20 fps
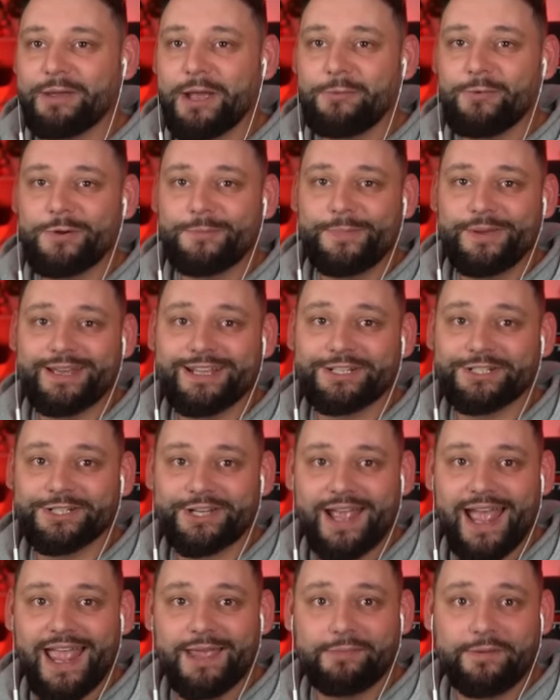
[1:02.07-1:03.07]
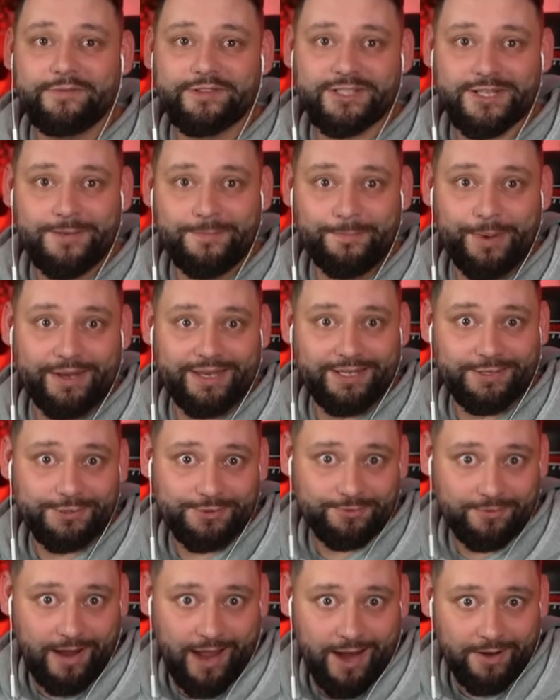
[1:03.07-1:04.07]
It would be a shame if somebody
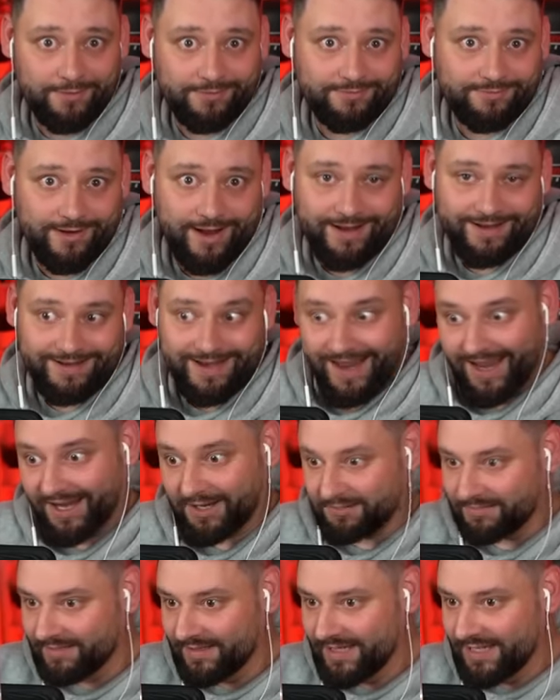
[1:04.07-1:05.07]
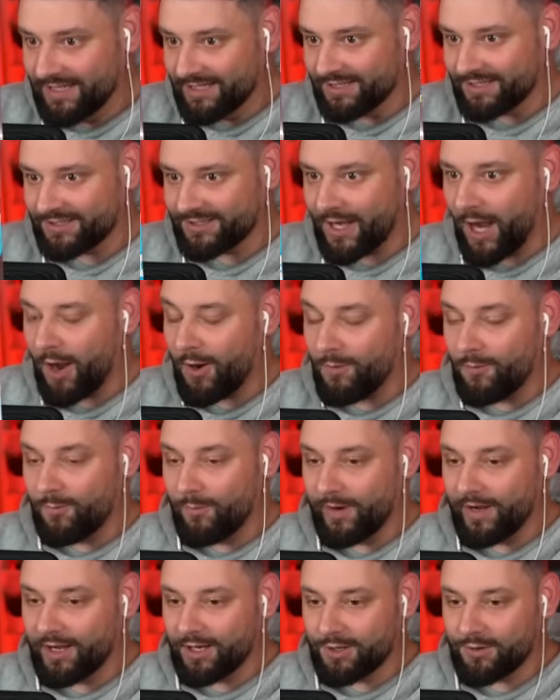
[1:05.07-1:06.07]
drowned right now. So,
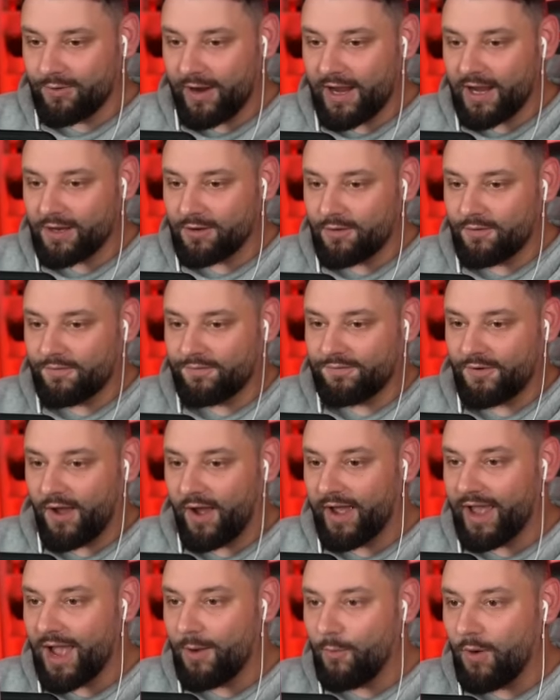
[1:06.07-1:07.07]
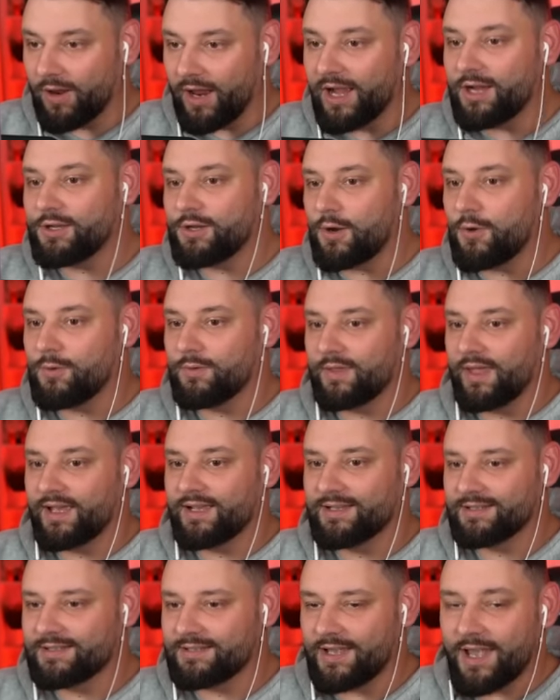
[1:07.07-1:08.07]
we're going to create a new flight, and while I do
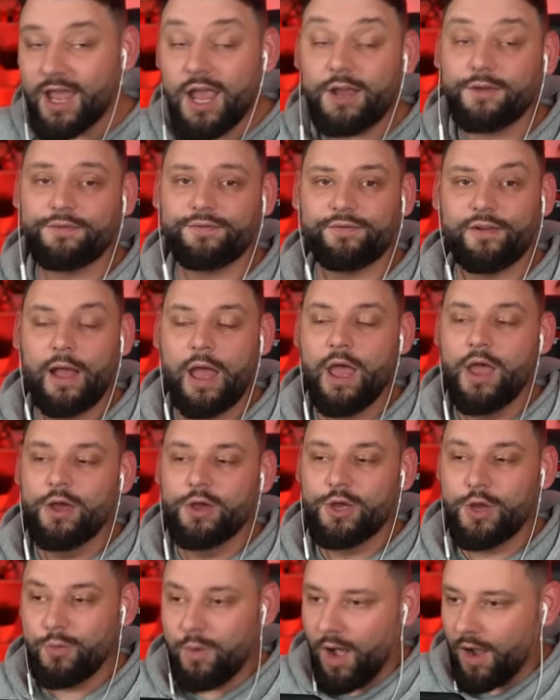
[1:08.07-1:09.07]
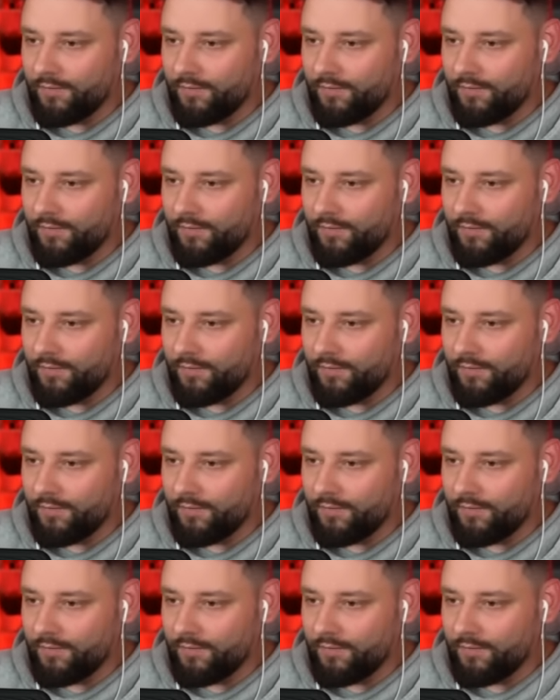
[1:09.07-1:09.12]
this, if you are